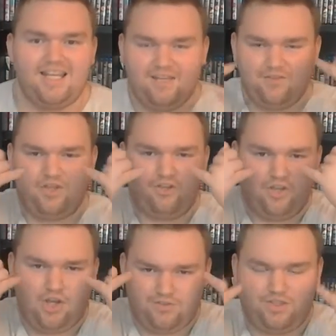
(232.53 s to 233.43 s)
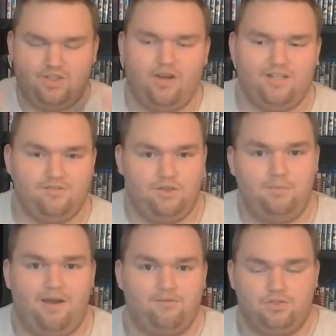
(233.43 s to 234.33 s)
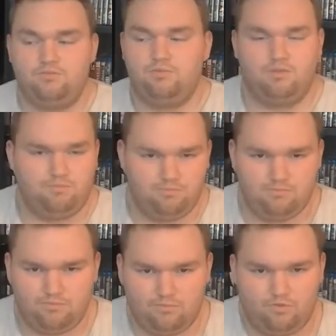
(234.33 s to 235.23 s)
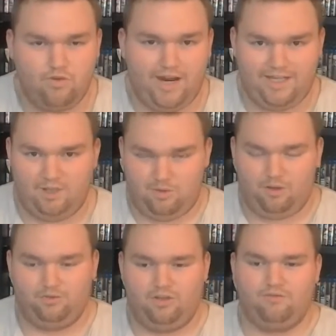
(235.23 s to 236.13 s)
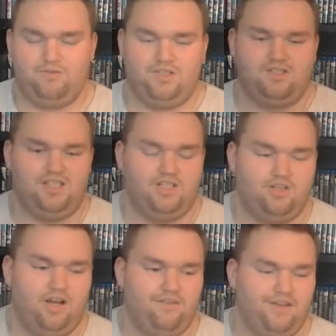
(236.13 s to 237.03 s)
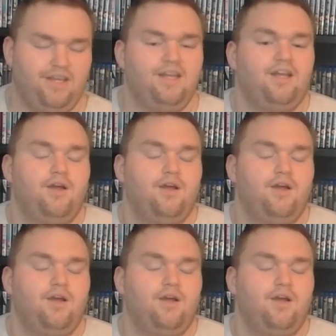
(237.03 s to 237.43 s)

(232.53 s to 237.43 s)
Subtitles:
even the nerves in the eyes for the panther is really well done for the CGI of it.